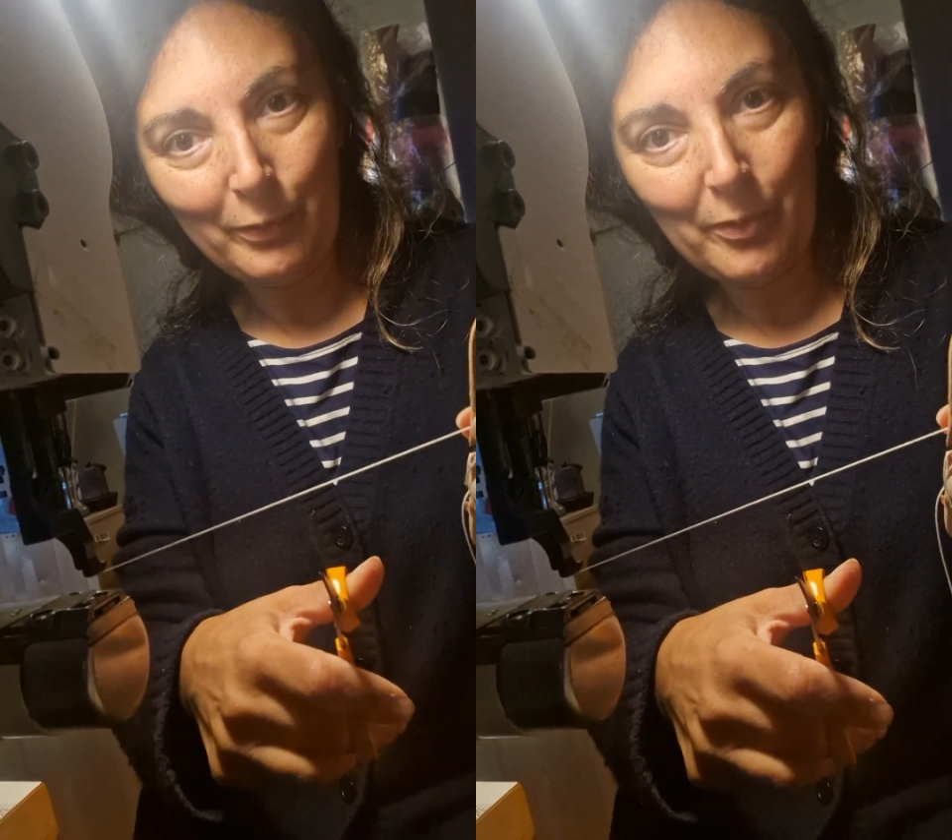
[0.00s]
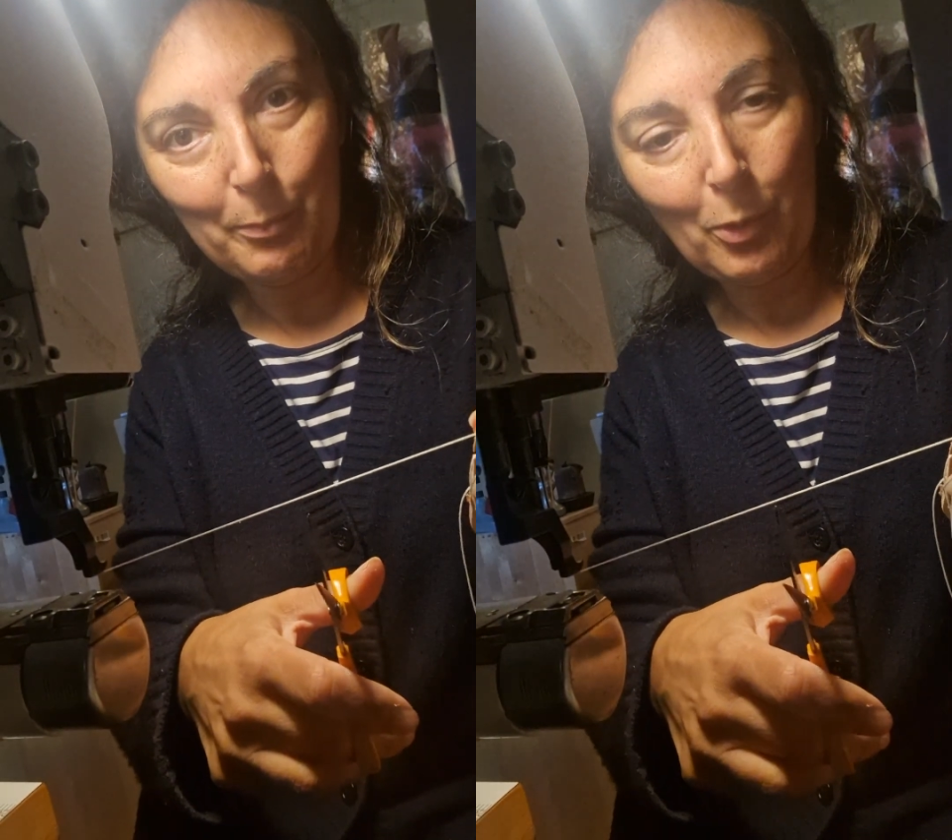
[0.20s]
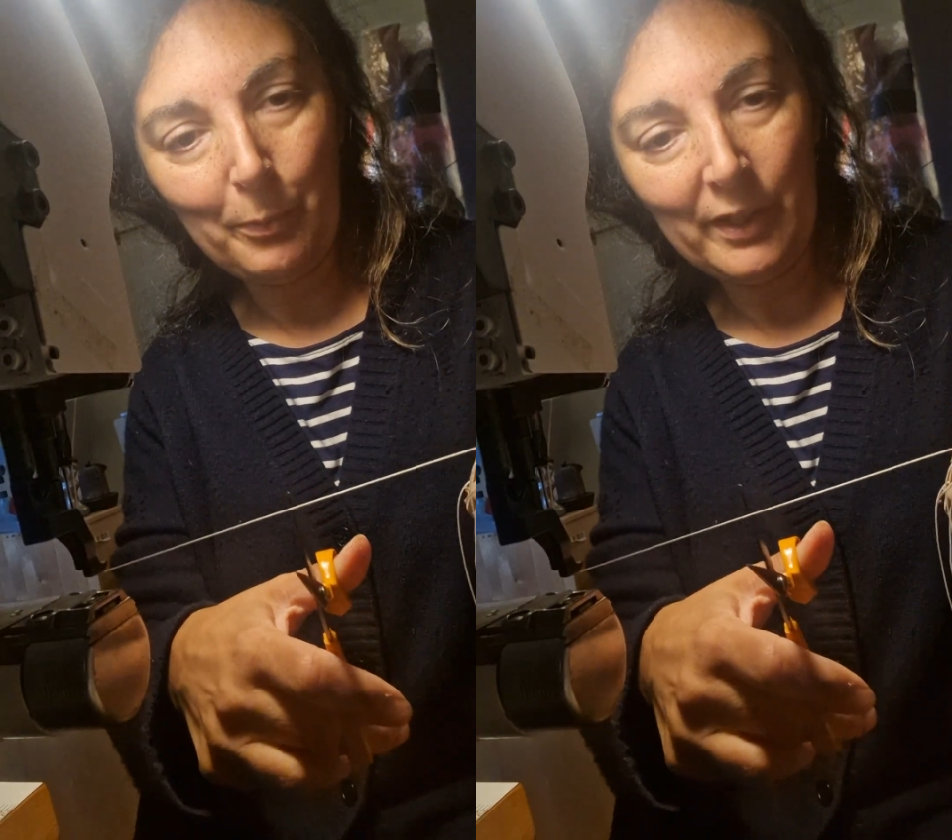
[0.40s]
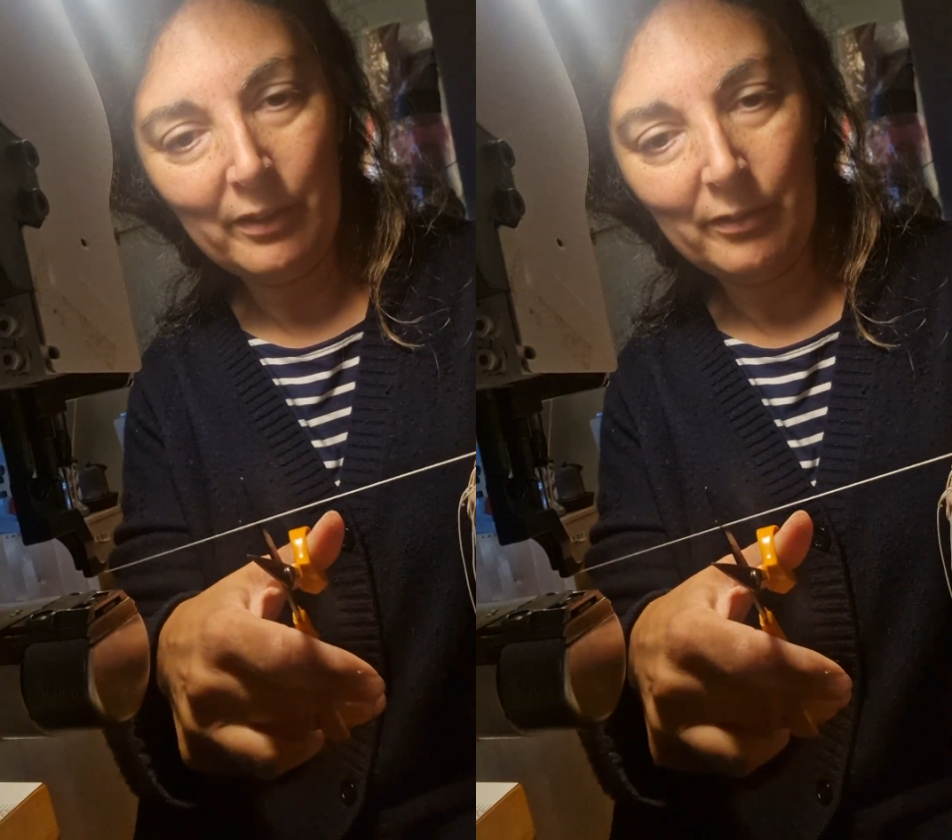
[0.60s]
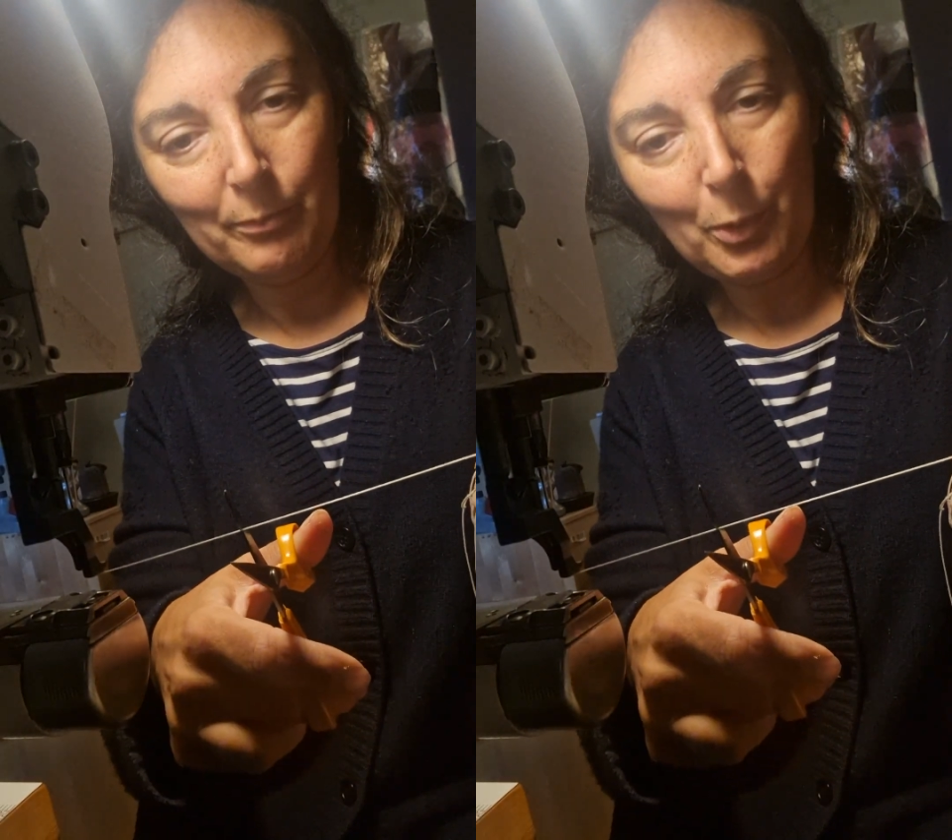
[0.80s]
with the
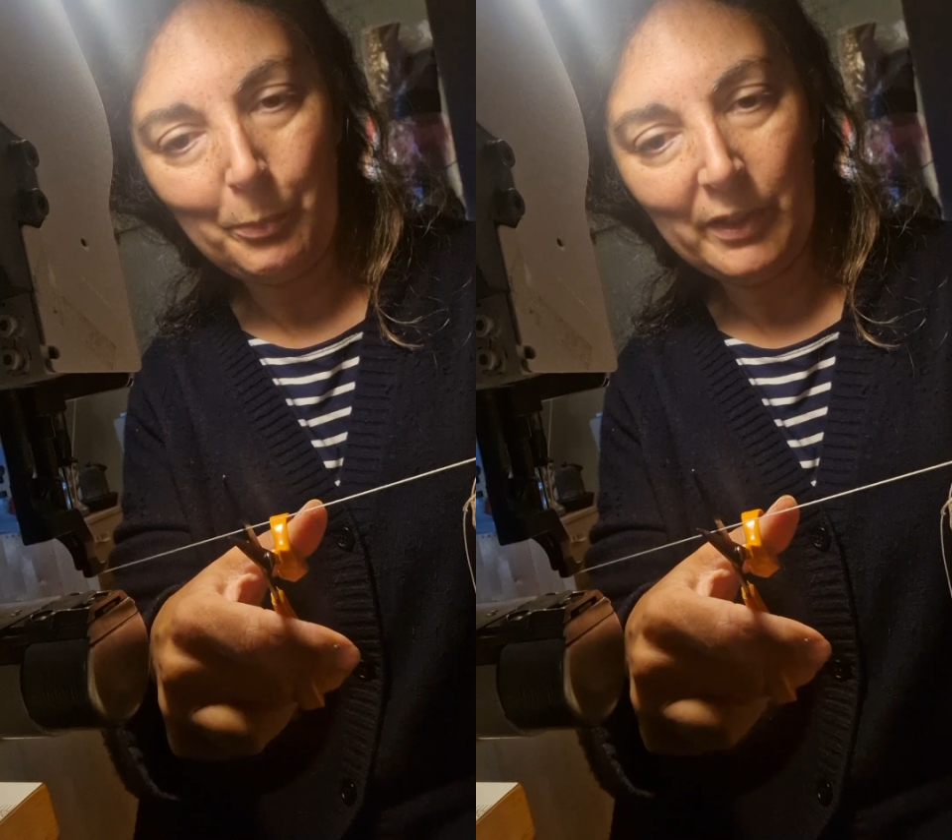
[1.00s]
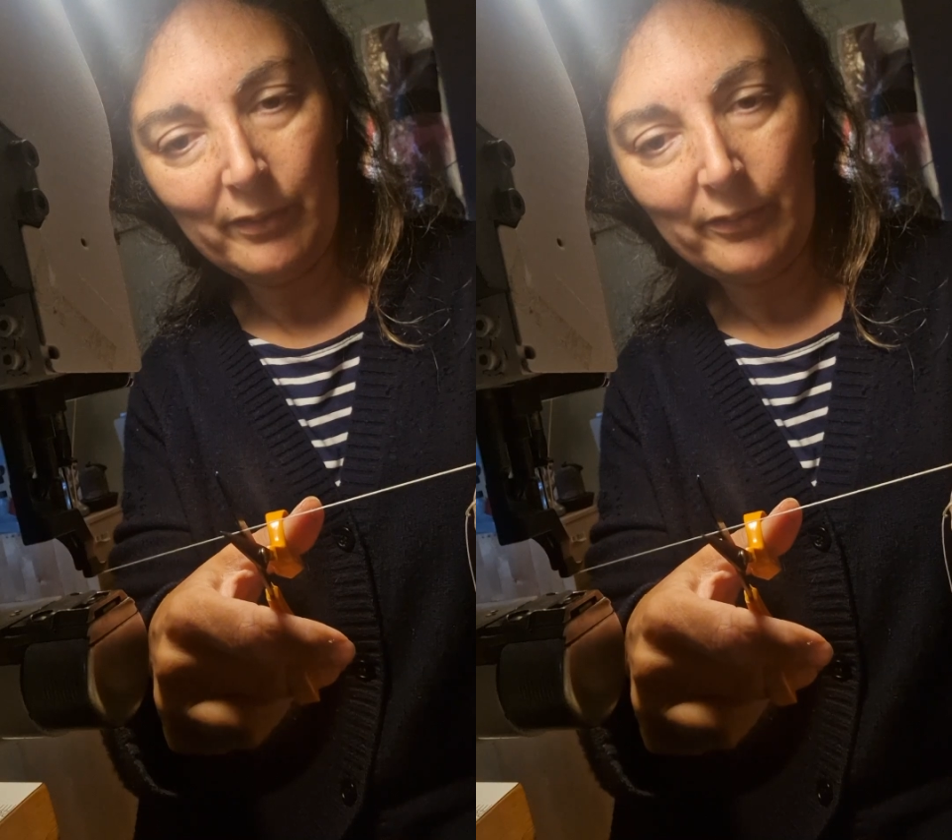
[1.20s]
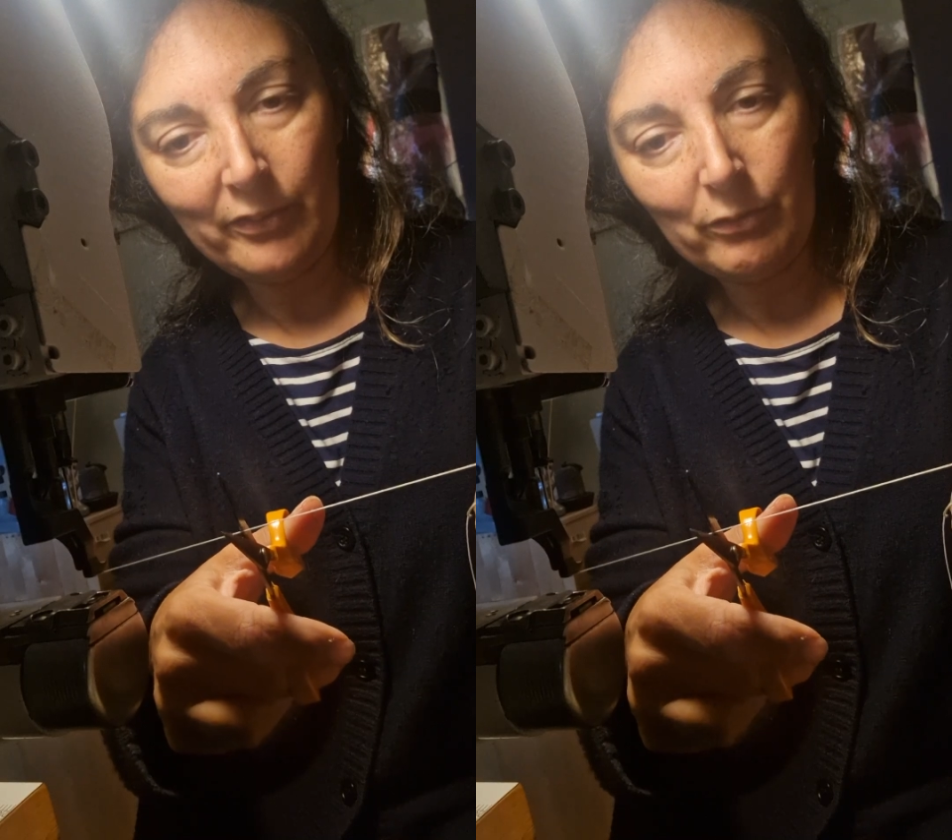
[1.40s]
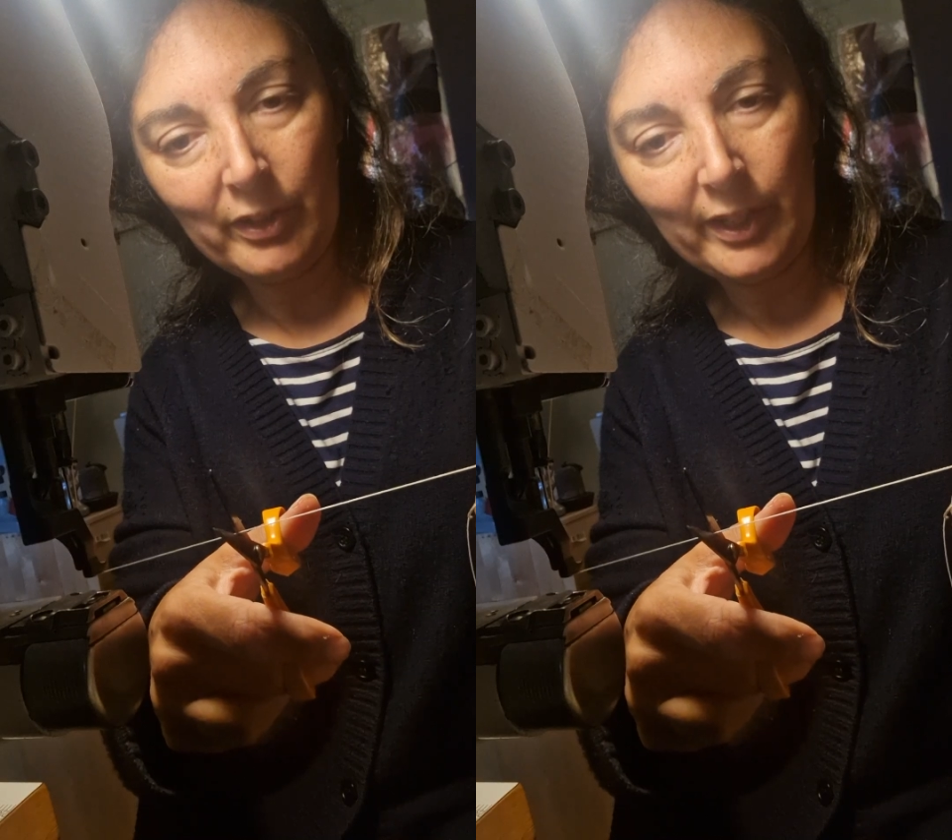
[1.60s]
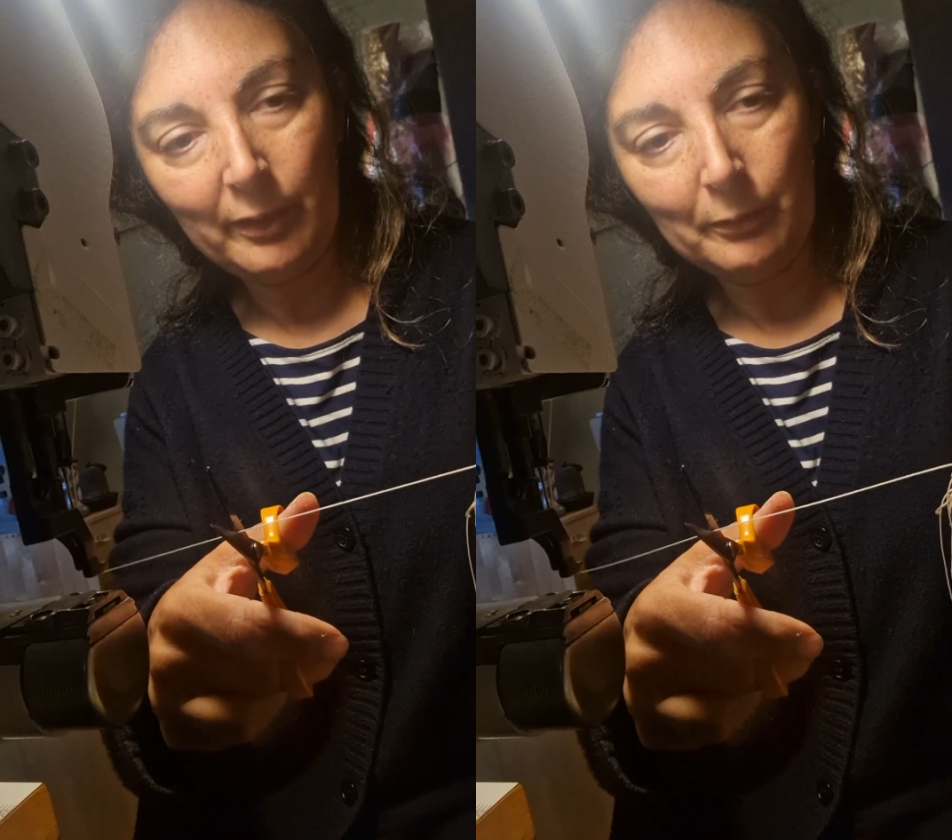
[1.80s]
bobbin. Bobbin's just
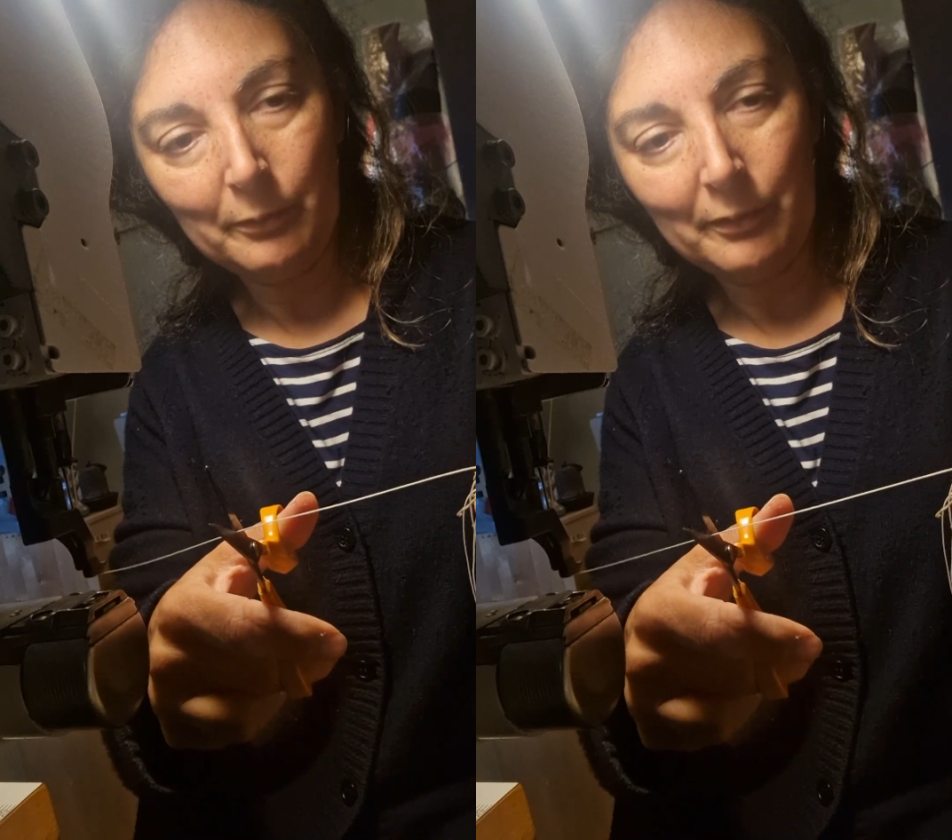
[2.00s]
run out.